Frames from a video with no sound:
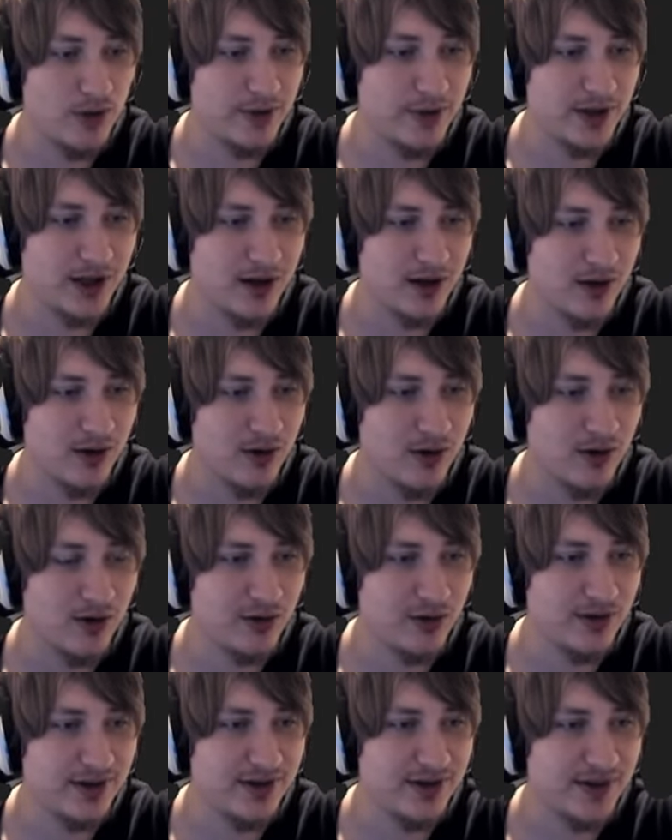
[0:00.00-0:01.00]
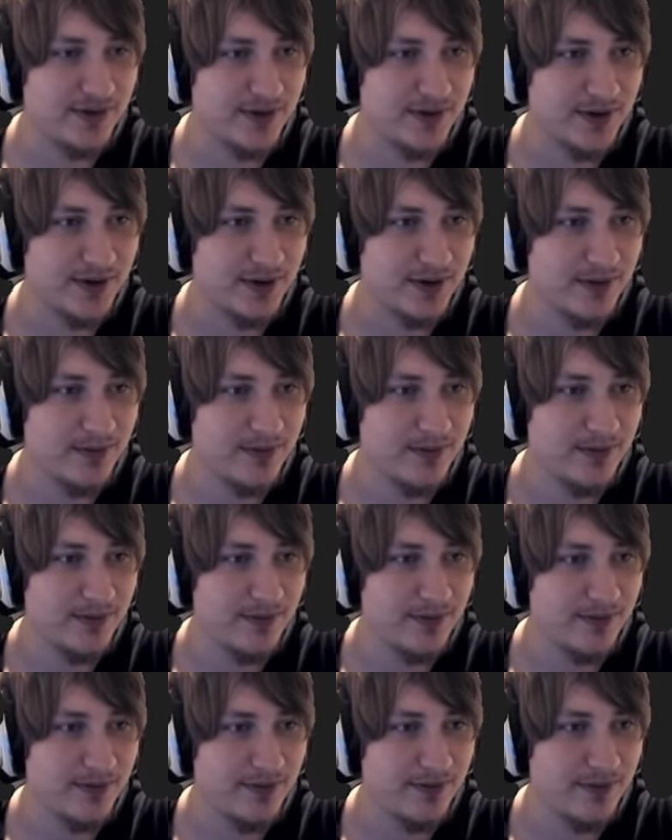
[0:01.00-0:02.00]
we got all these different
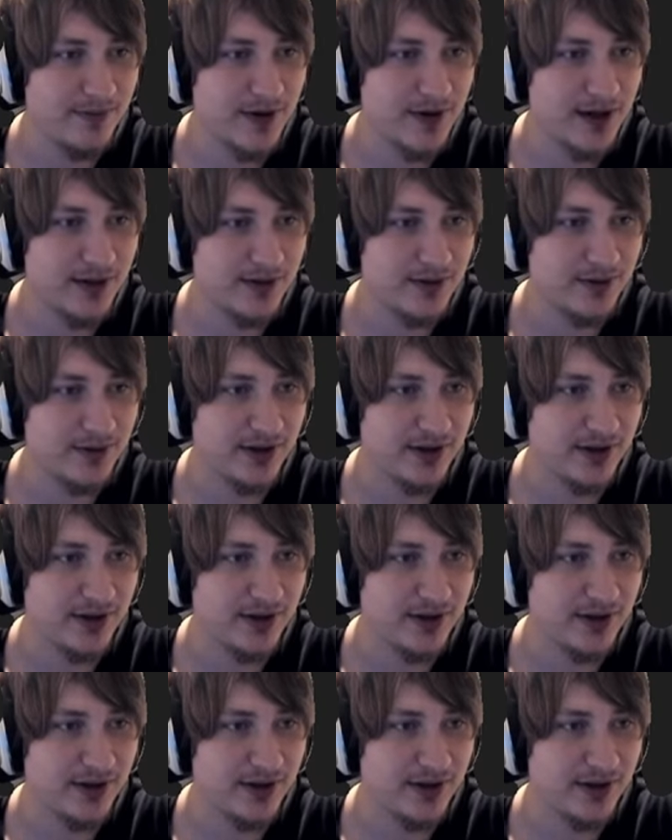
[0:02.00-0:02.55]
files.